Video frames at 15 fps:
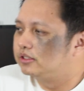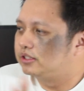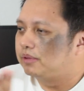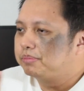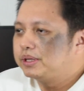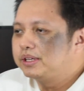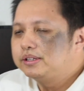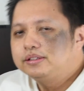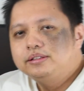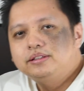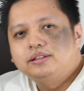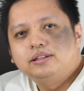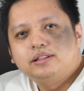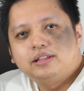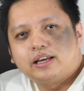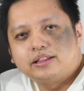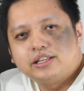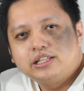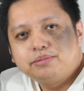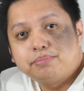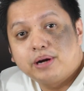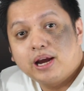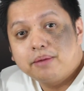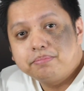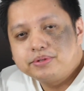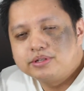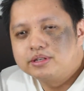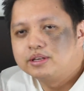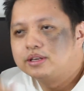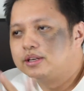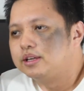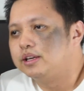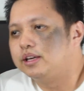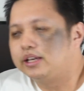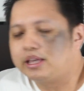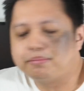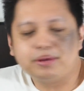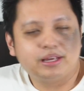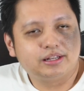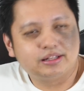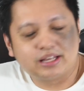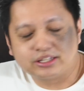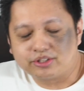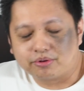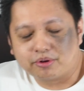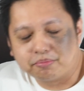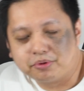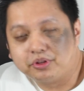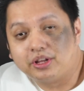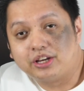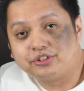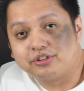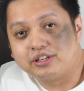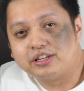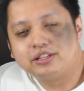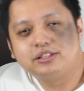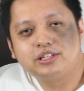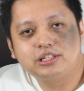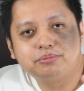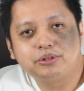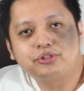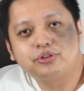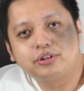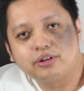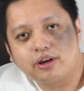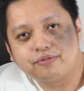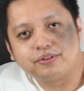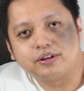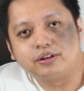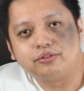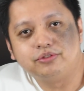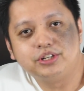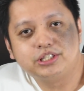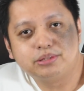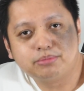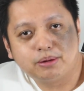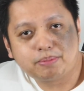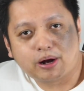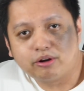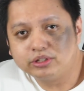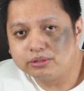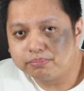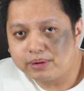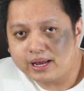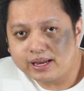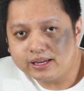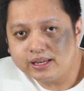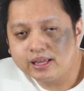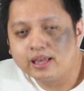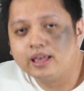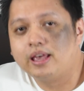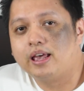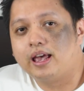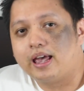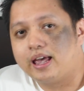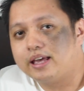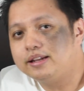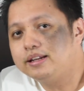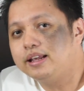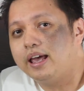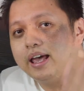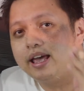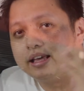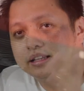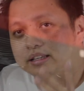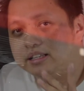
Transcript: something like this perhaps. It can be any desktop computer actually. Just make sure you have a reasonable power supply and at